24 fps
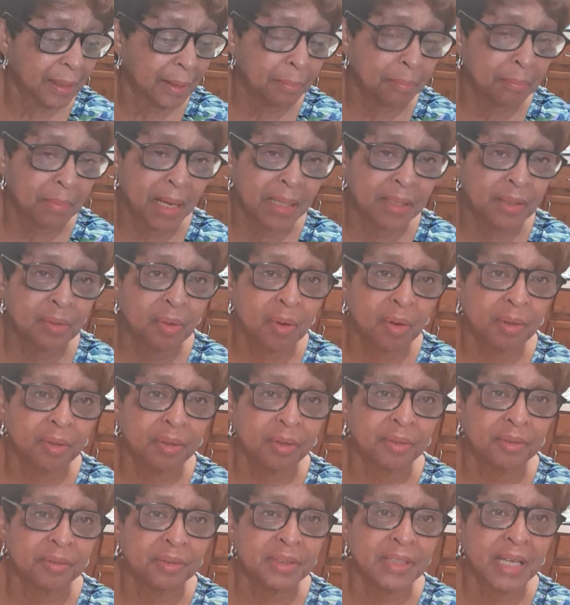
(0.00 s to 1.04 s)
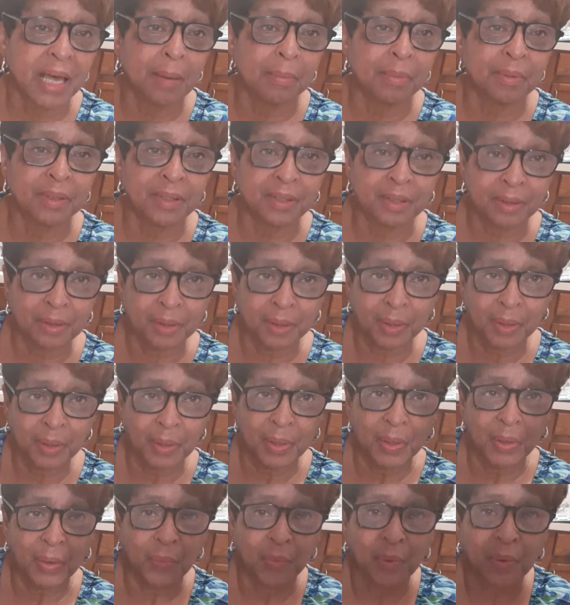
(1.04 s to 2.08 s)
my daughter, Tabitha,
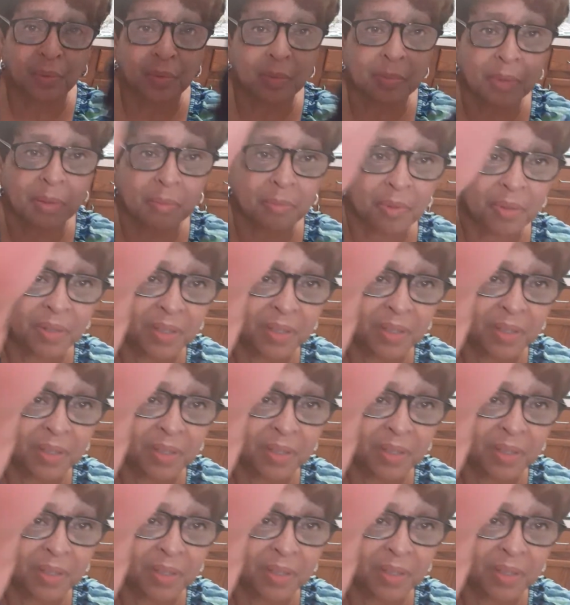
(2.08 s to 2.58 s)
will remember